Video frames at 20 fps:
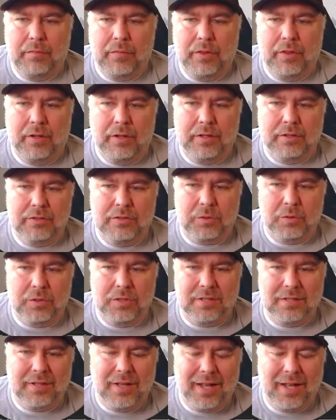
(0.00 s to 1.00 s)
The
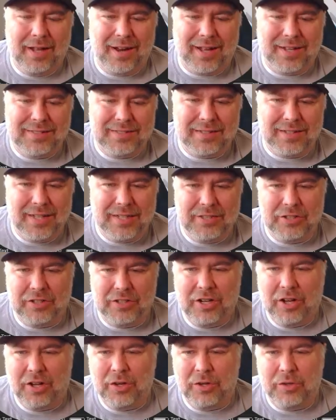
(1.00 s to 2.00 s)
source layout isolates
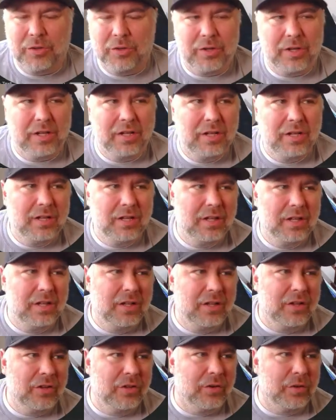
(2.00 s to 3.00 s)
your code.
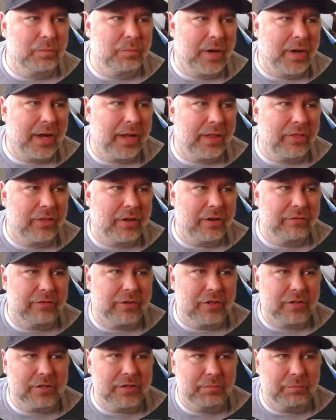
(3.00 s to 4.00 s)
Your Python
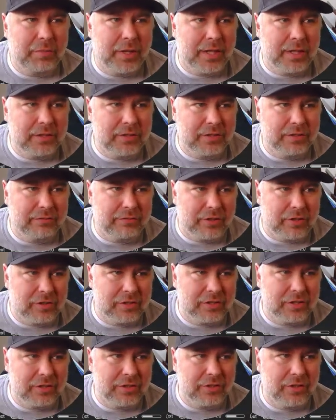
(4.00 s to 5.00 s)
version pins your
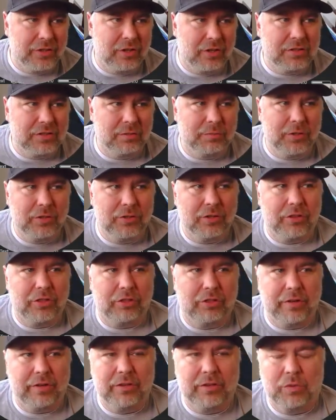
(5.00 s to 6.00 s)
version. You'll notice I'm using
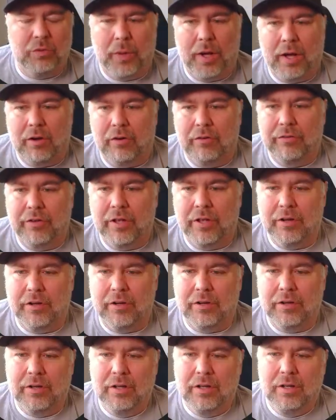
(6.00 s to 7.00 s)
3.12
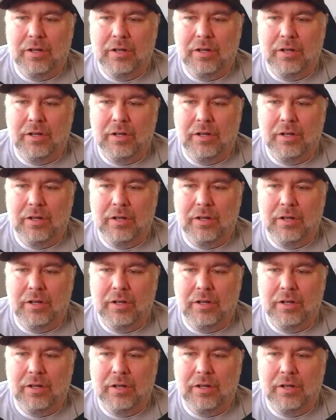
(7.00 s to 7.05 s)
here.